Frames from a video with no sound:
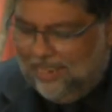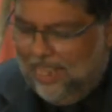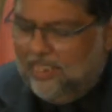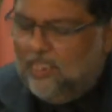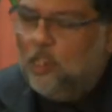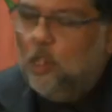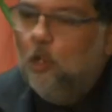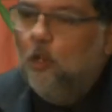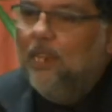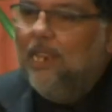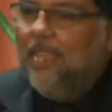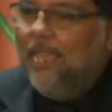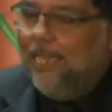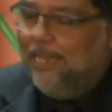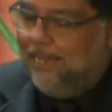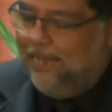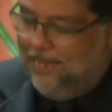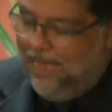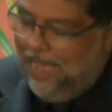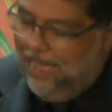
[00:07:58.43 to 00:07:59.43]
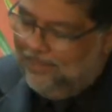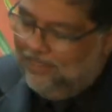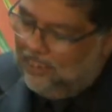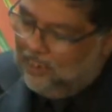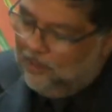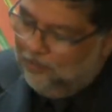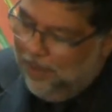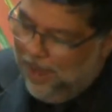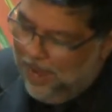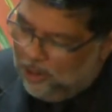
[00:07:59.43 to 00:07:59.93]
as unique and
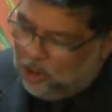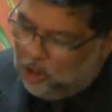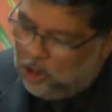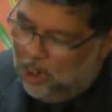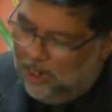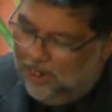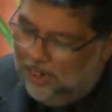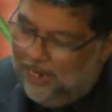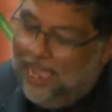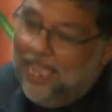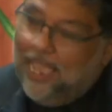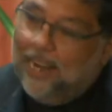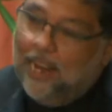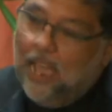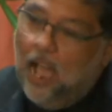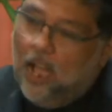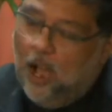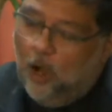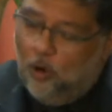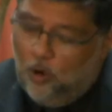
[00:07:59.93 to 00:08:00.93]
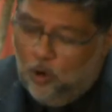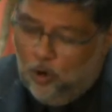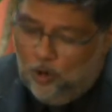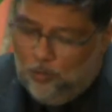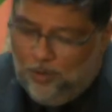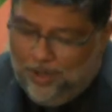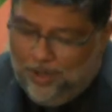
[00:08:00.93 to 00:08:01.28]
special in our own